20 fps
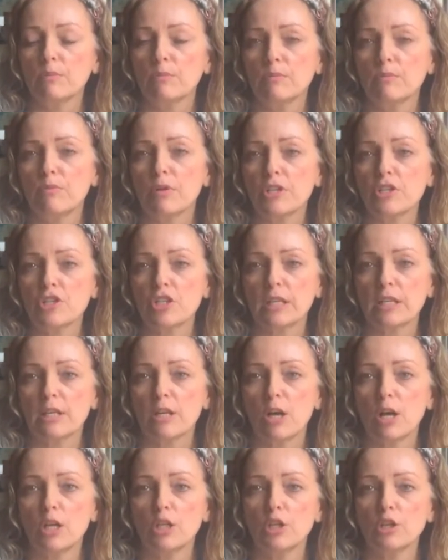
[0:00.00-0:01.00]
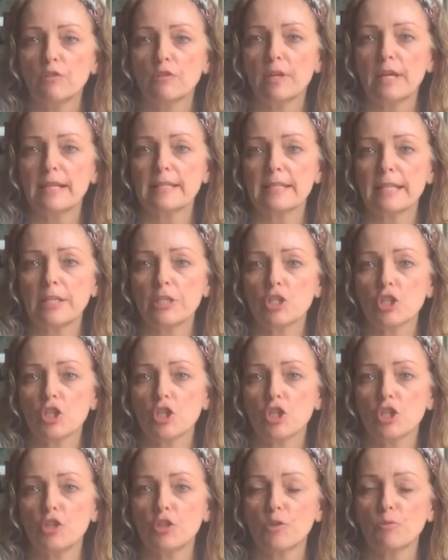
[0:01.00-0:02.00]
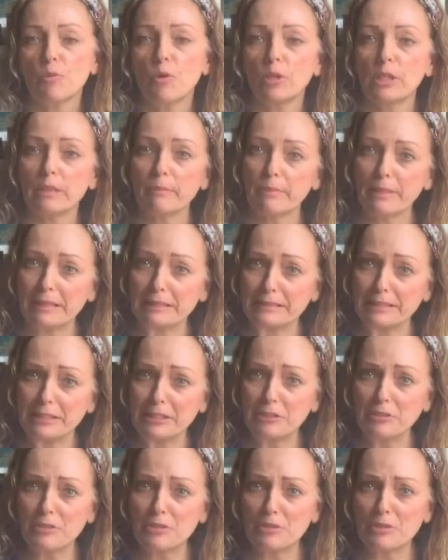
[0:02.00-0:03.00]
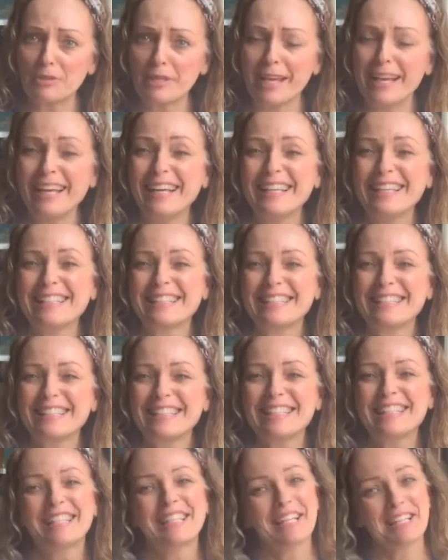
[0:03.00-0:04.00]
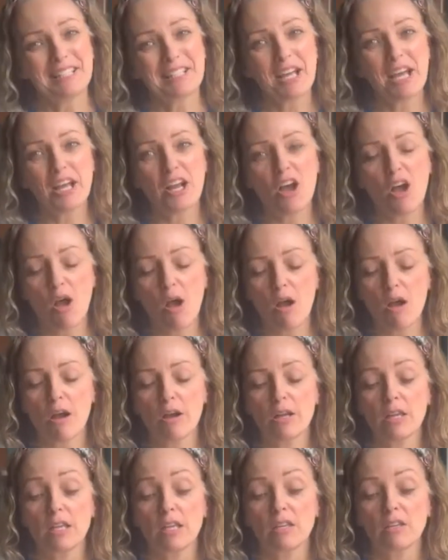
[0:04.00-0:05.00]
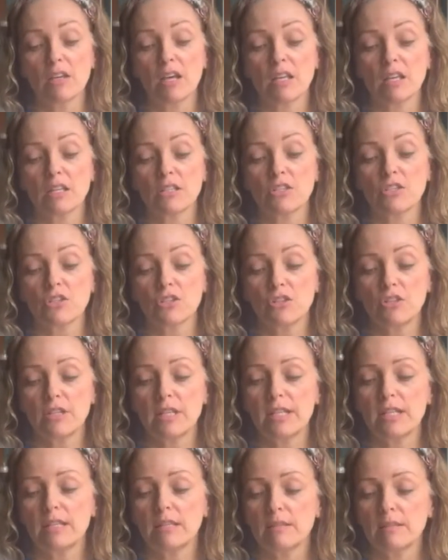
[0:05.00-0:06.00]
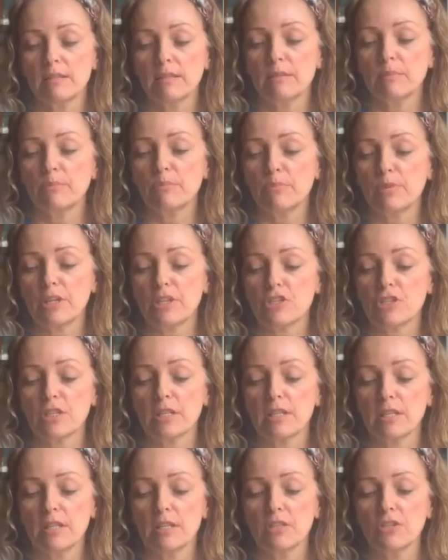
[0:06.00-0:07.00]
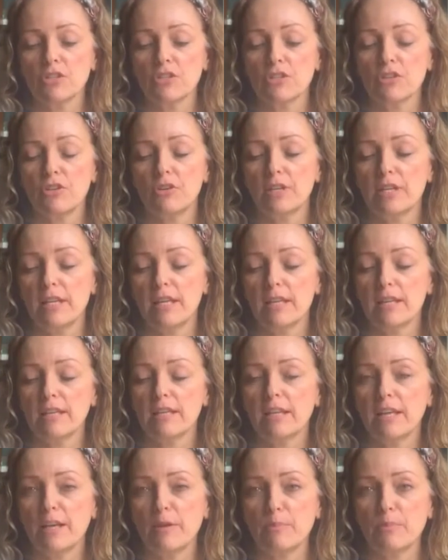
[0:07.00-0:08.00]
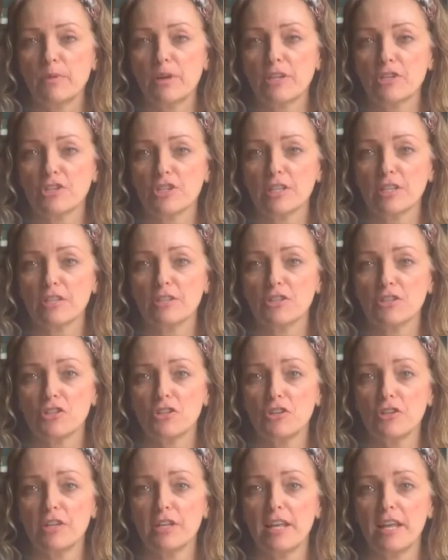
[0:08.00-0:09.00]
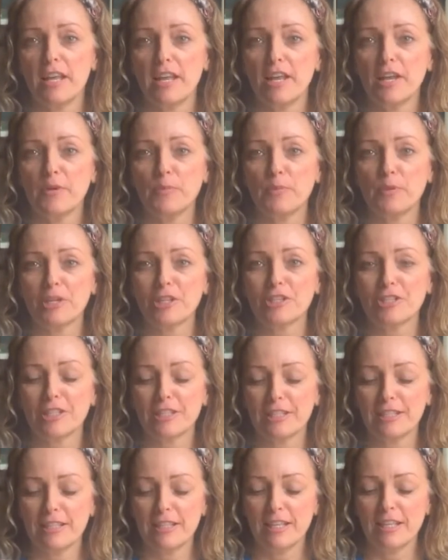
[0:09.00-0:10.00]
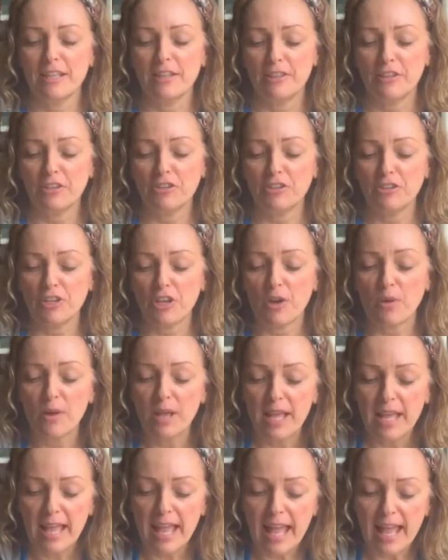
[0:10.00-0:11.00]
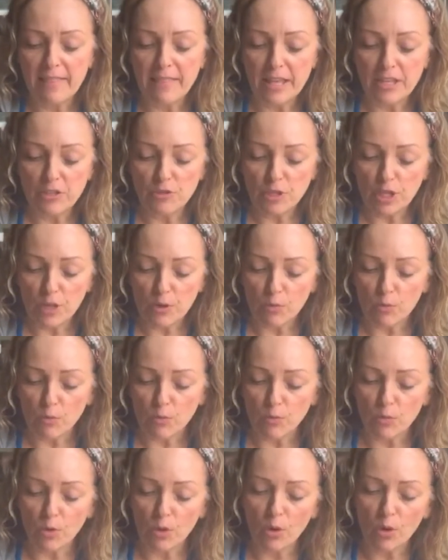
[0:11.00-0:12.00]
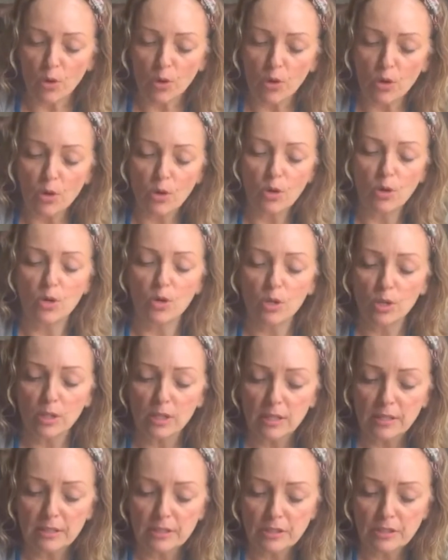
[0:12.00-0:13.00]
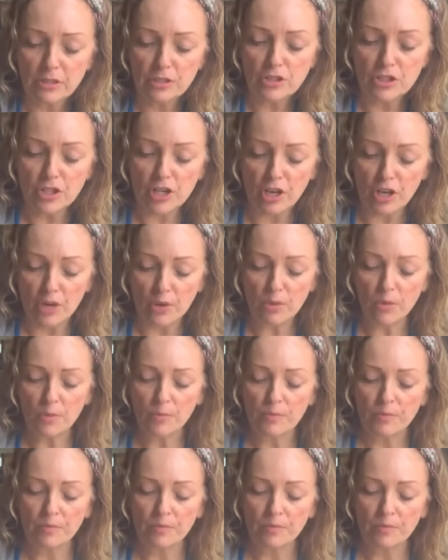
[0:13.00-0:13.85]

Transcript: brushing it all over as I turn the rolling pin. Can you do that? That's kind of hard. You gotta turn it, brush it, turn it and brush it, turn it and brush it. There you go. And then you can roll your dough